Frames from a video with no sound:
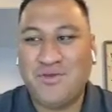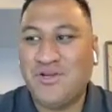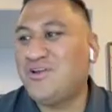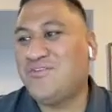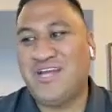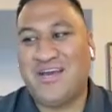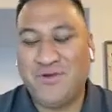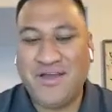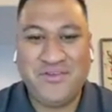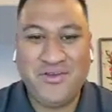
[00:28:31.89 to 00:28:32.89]
You don't even have
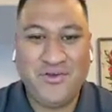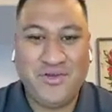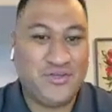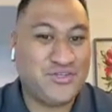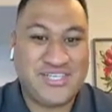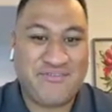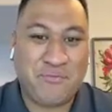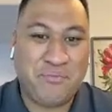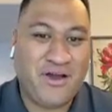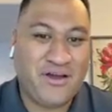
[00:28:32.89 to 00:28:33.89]
revenue. You just have a
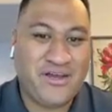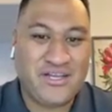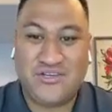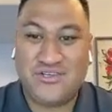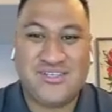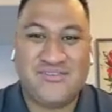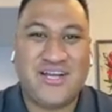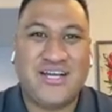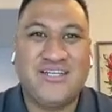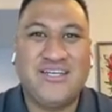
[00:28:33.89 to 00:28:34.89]
product. You just have an
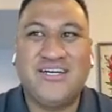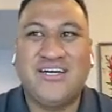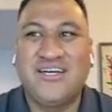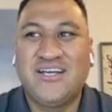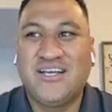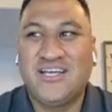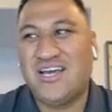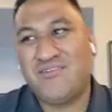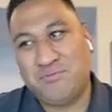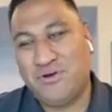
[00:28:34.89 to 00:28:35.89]
idea. You
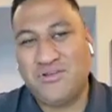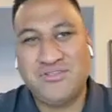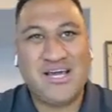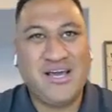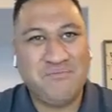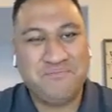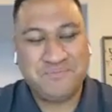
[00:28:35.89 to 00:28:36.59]
have a prototype.